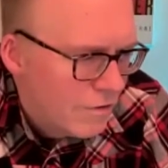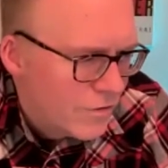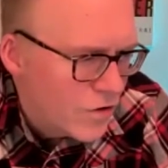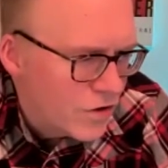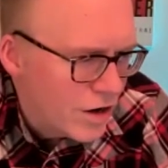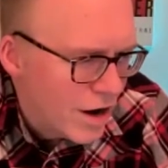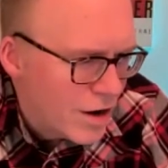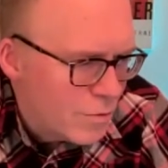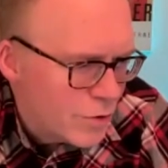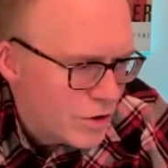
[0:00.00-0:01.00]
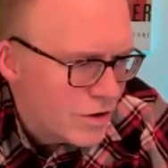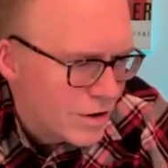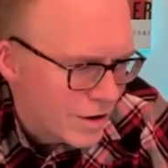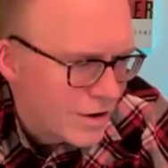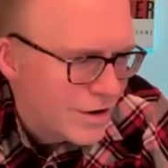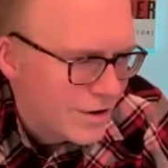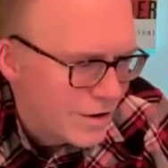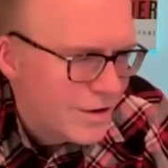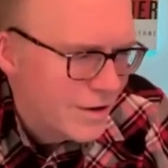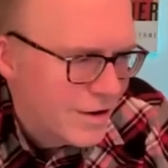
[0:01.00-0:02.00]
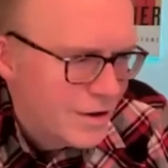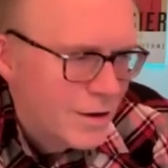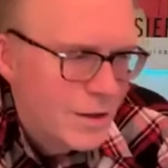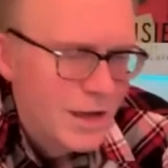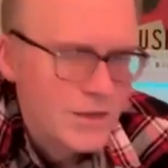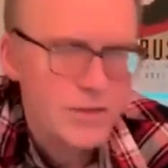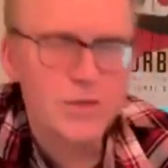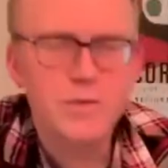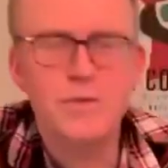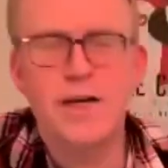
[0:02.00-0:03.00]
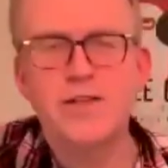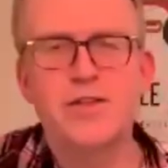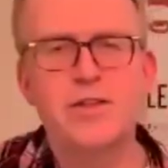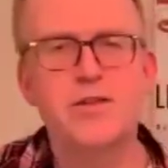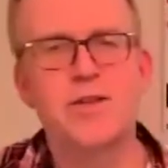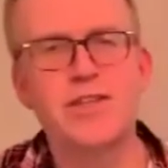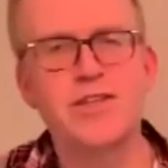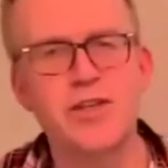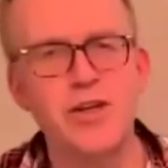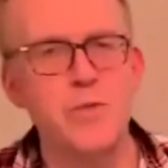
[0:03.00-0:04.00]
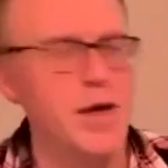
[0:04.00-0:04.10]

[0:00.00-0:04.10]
Vodka and Iron Brew. That's a good